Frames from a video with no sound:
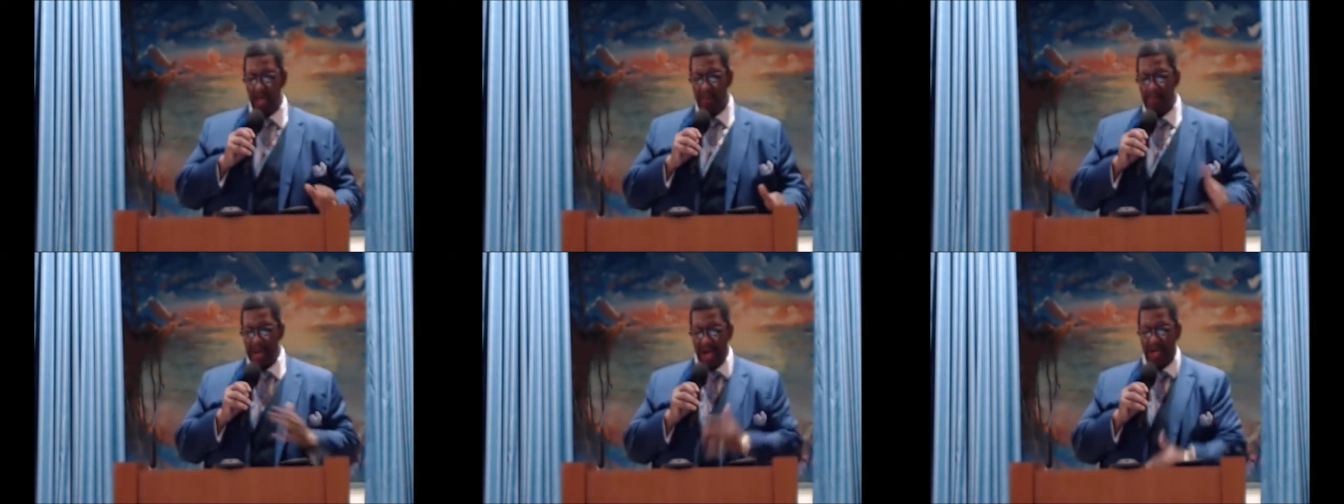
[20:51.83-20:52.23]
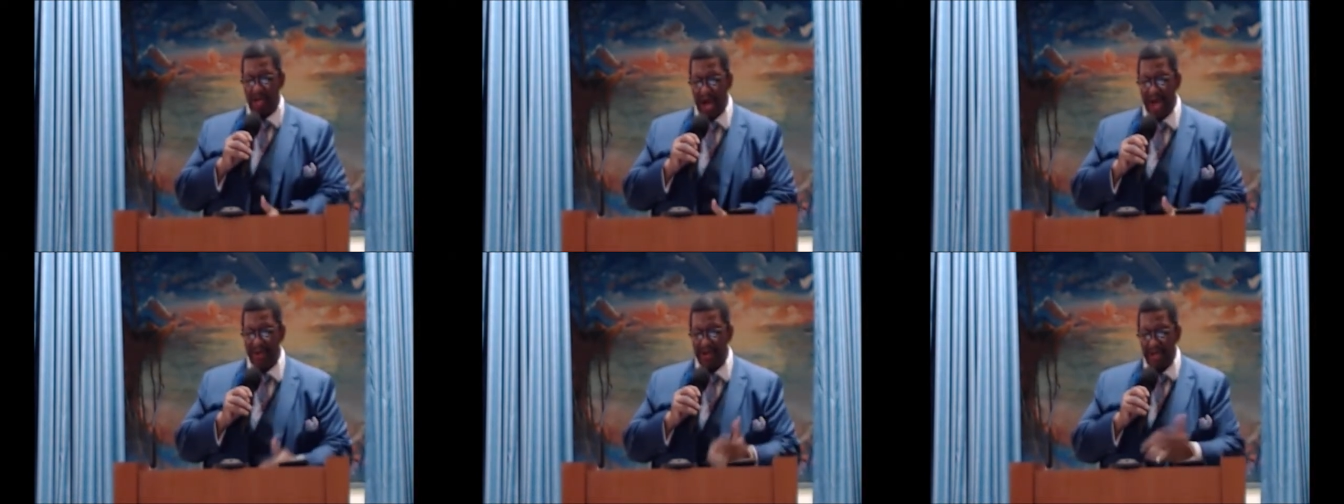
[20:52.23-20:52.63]
but a
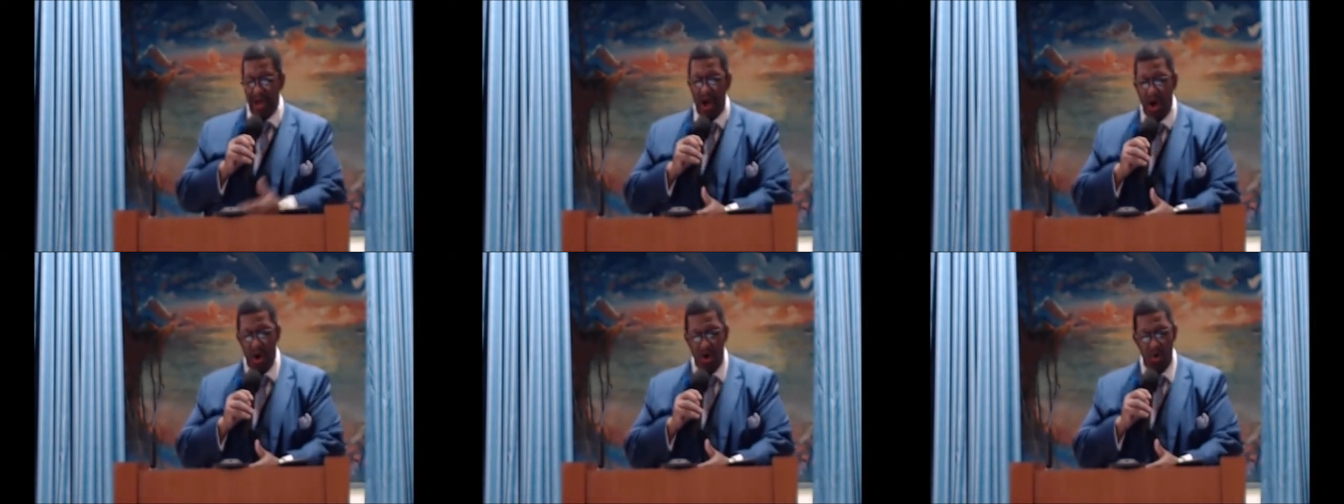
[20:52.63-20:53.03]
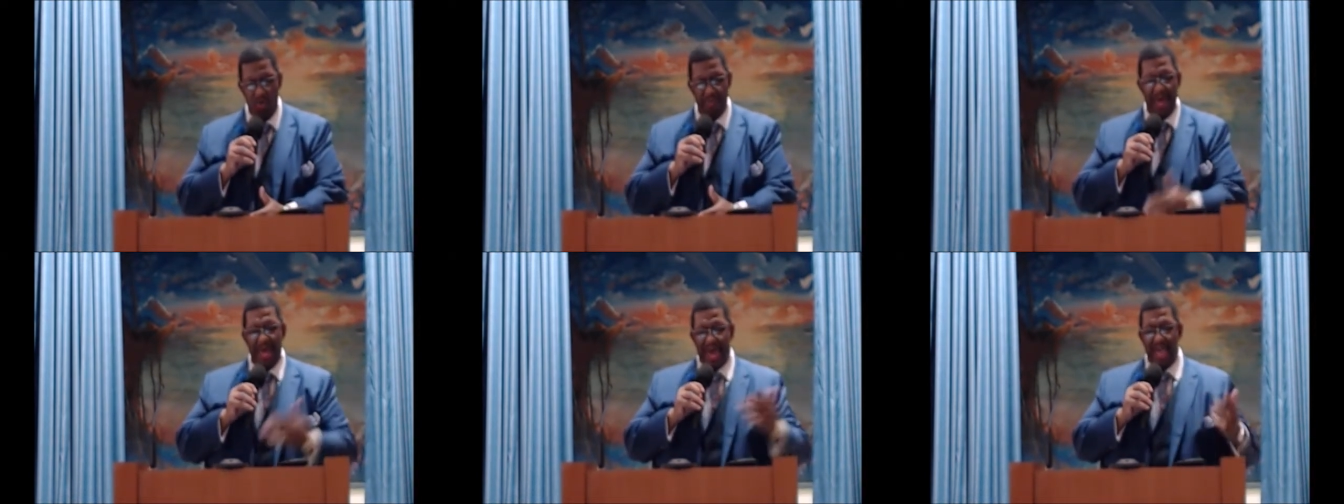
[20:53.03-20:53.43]
godly
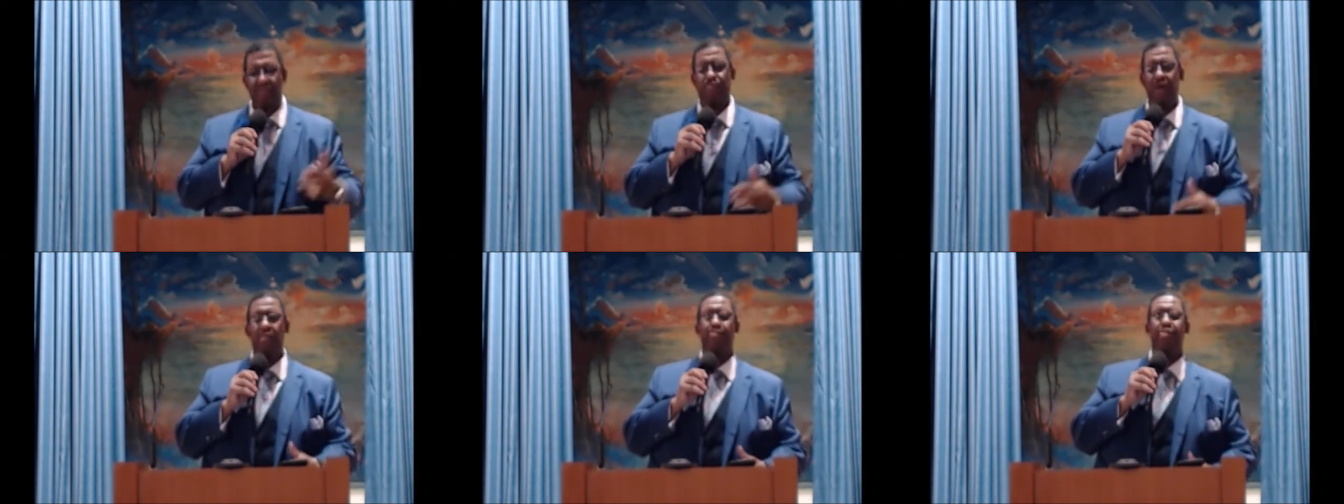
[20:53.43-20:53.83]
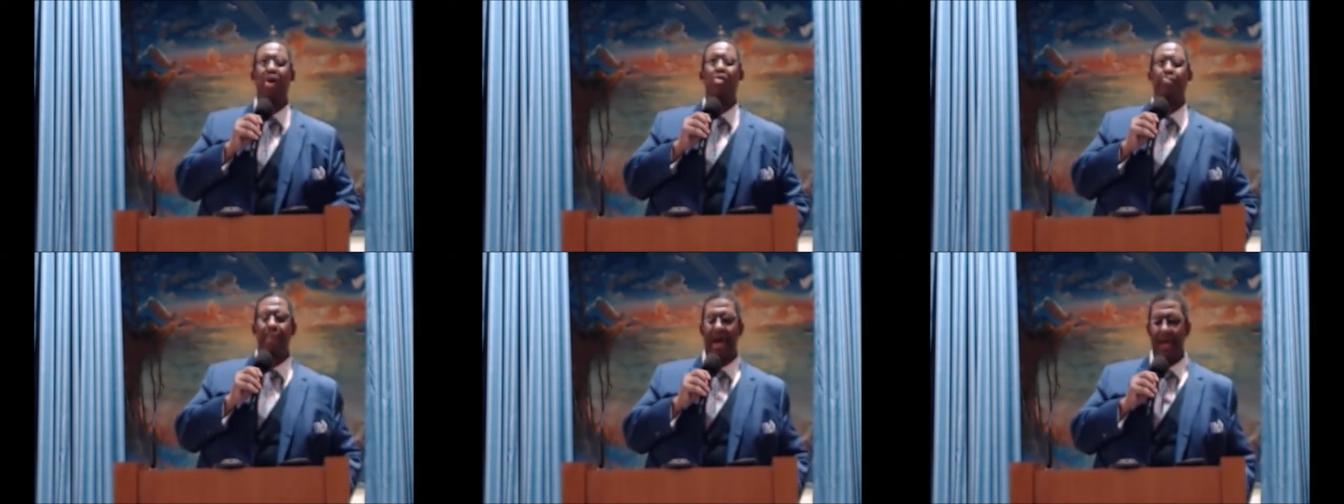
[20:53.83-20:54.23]
home has been
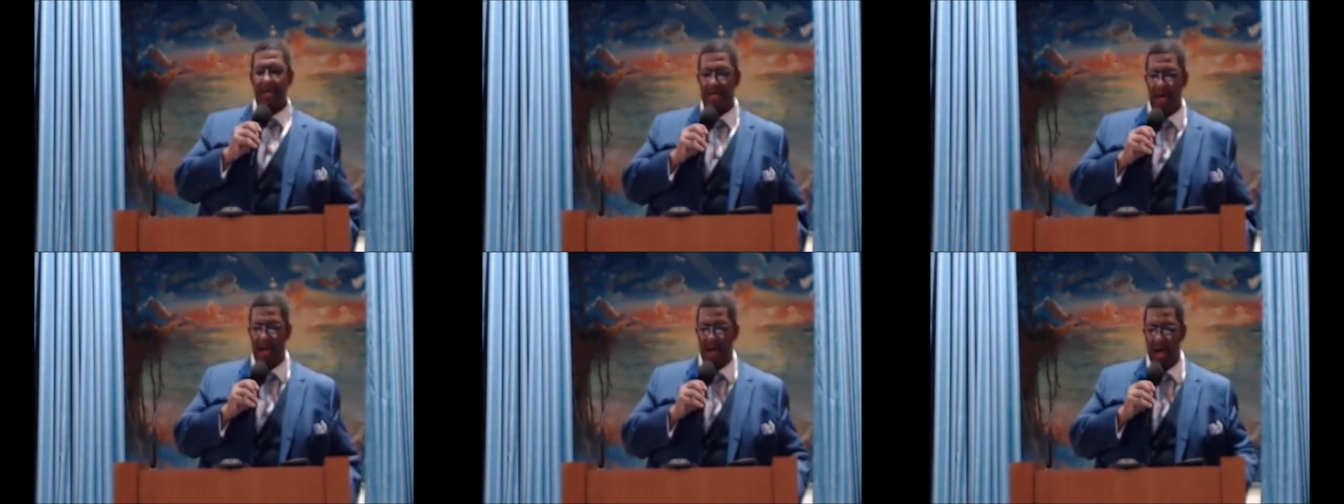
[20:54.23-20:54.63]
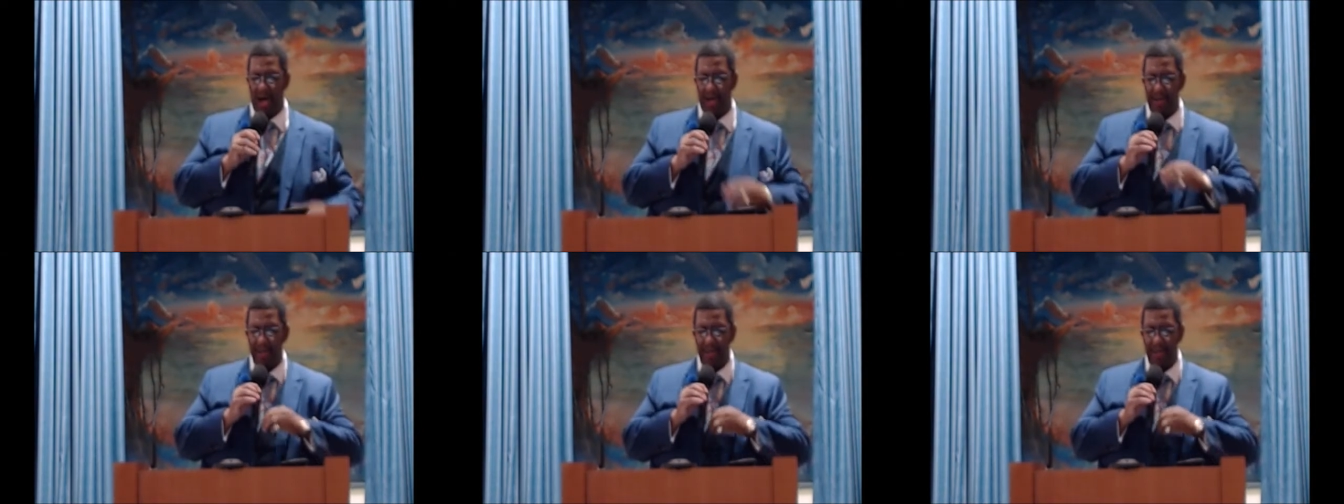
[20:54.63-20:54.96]
built by God.